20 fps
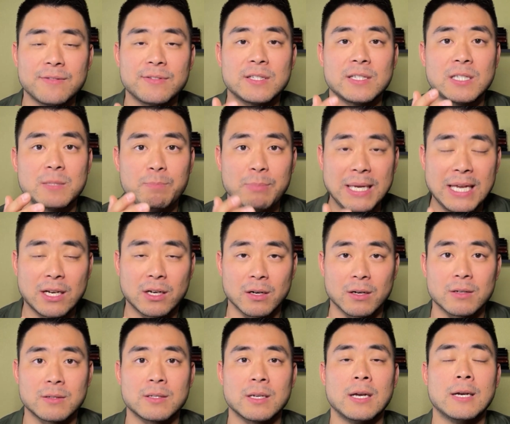
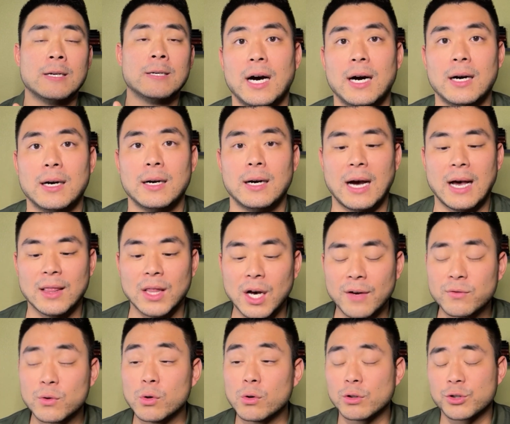speaker's. I
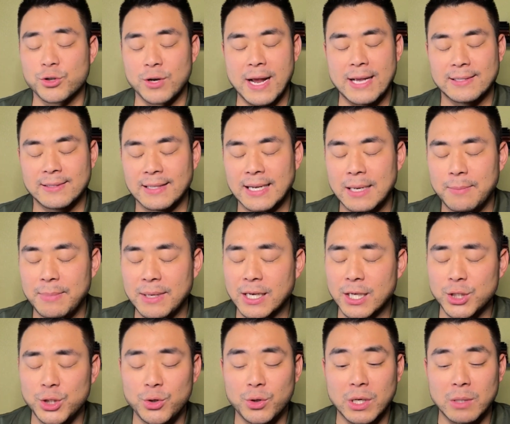love Google Translate
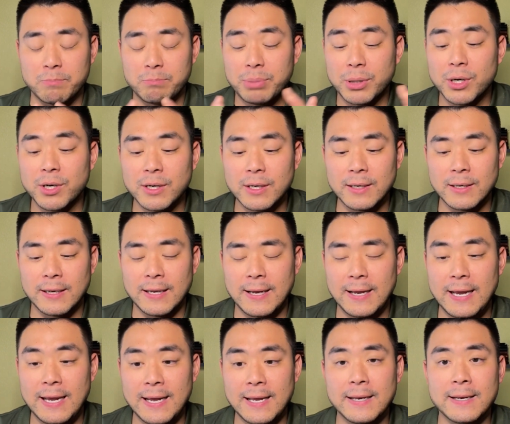because you can put
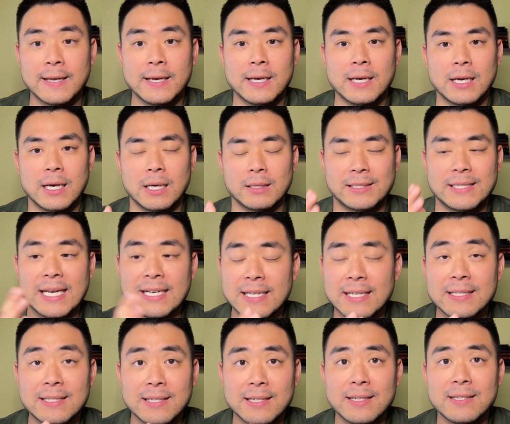in
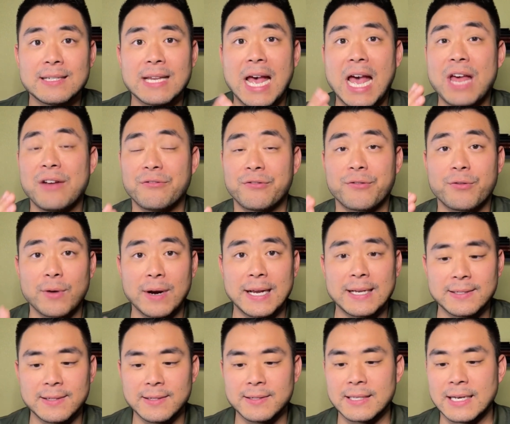sentences and
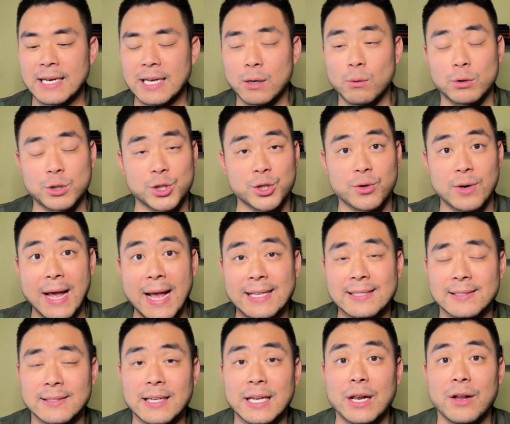phrases and it'll
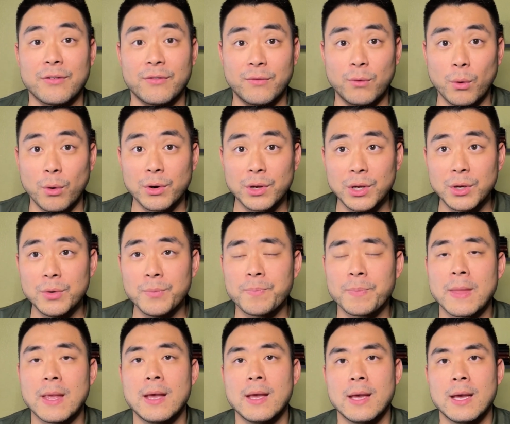translate it for you.
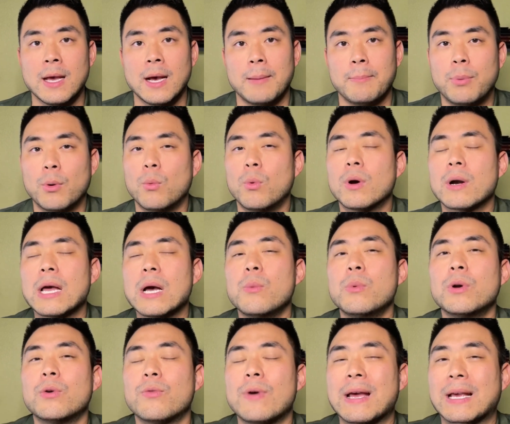But what I
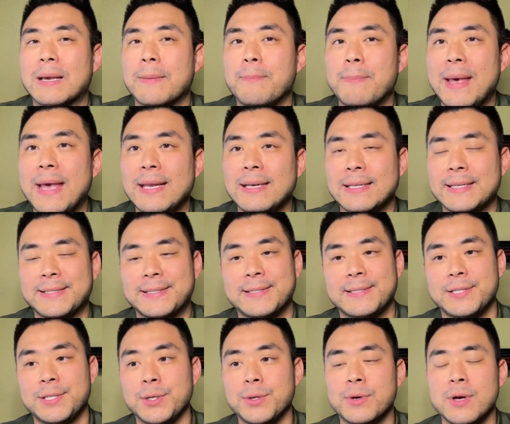would recommend is
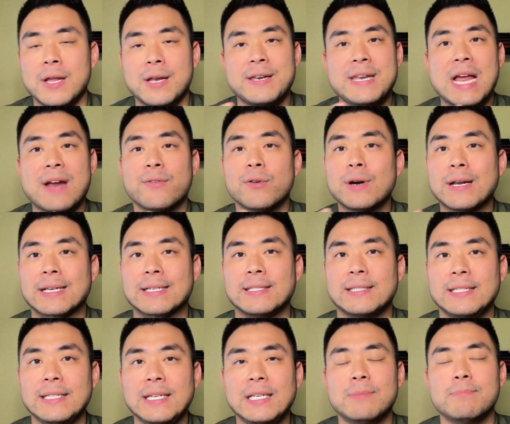to never
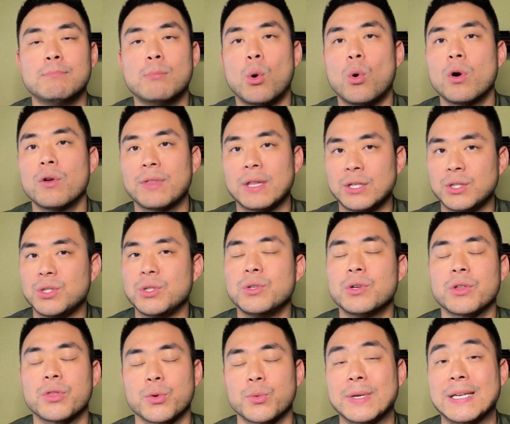exceed more than 2
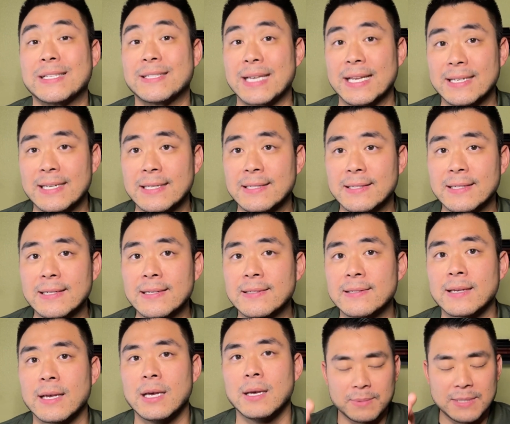to 3
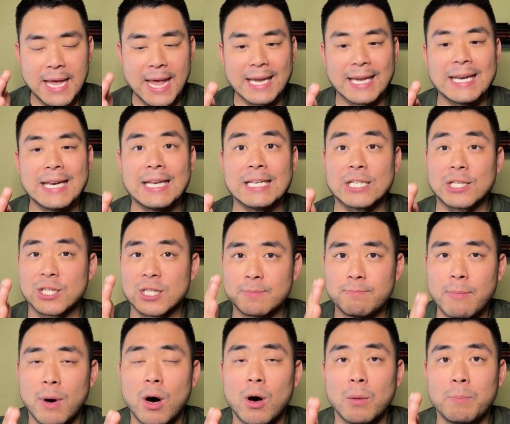sentences. Take it into
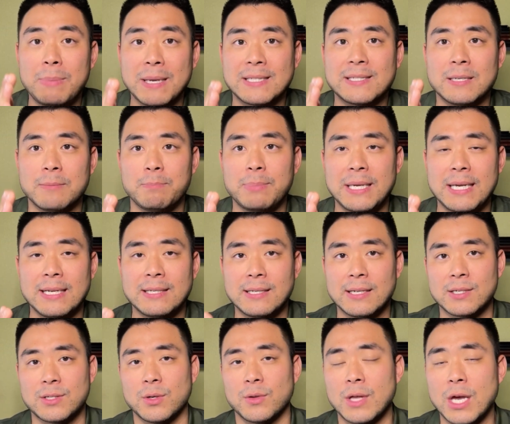small bits and
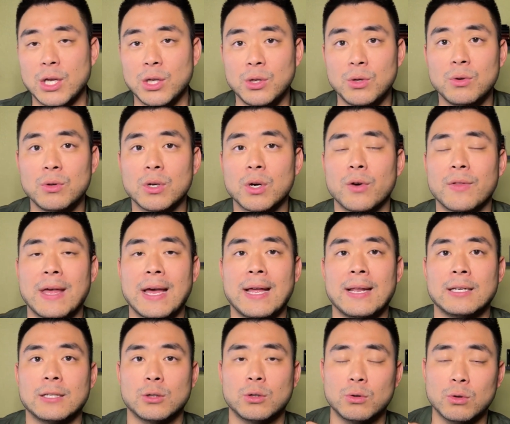pieces so that you know
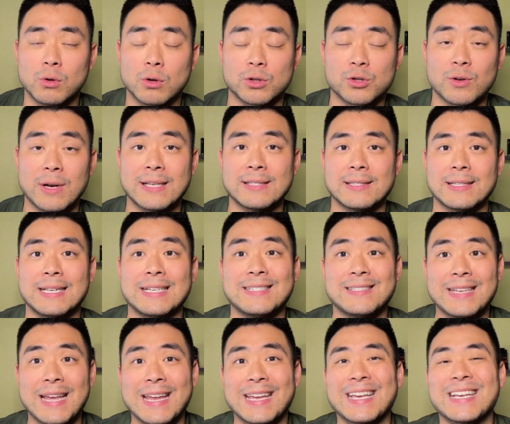that Google Translate is
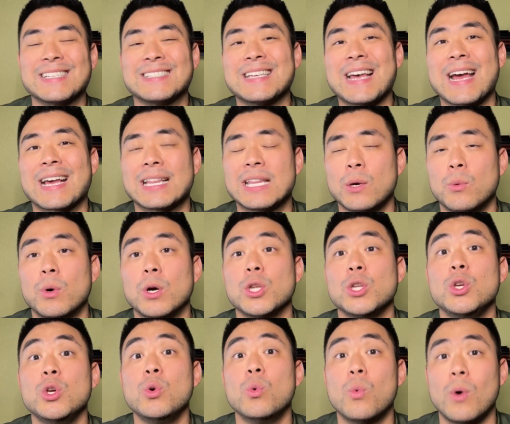saying exactly what
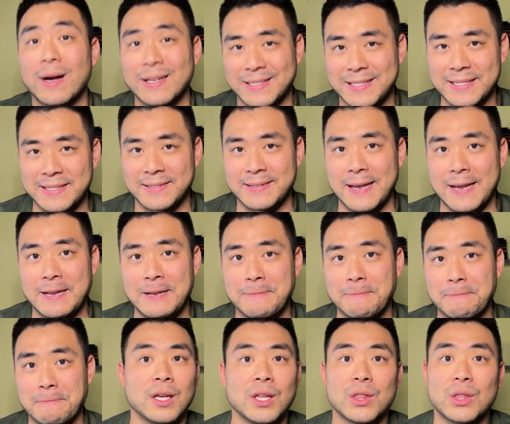you want to say.
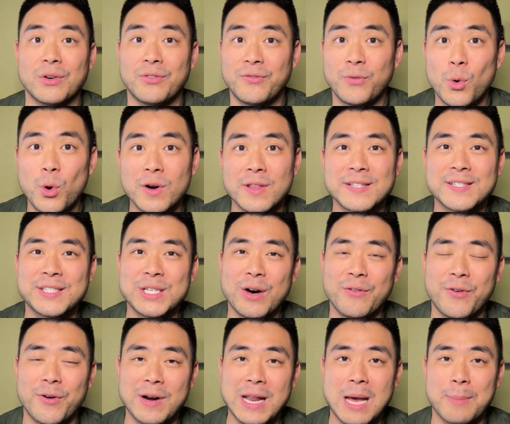The 4th cell
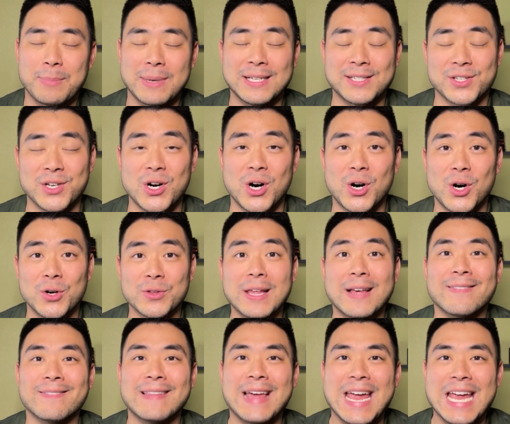phone app is called
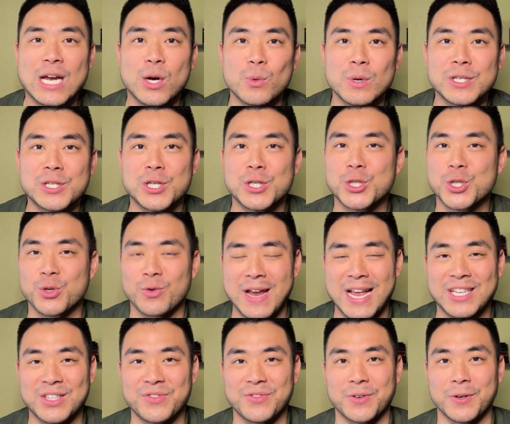Language
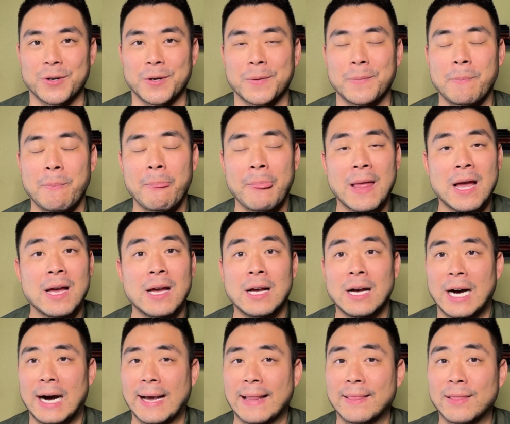Transfer.
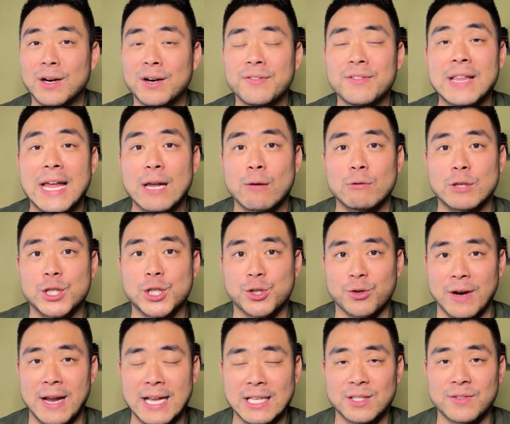I love Language
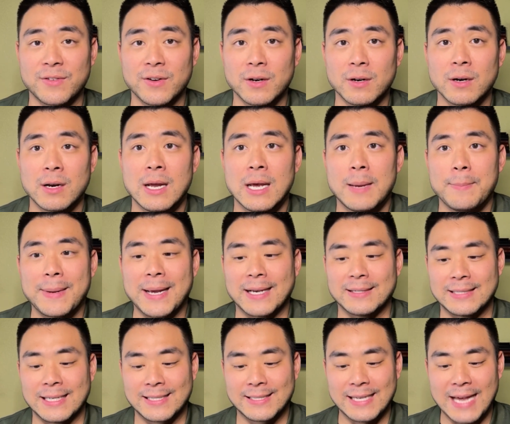Transfer
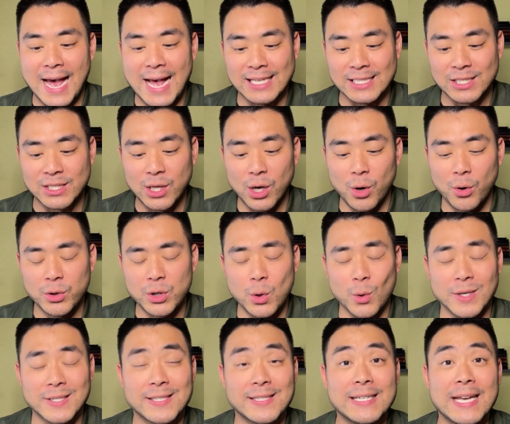because it's as though
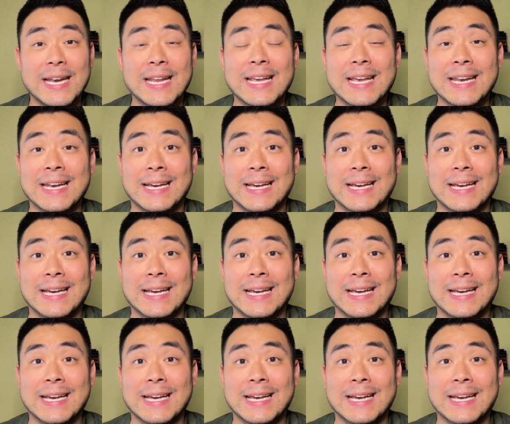you're sitting in a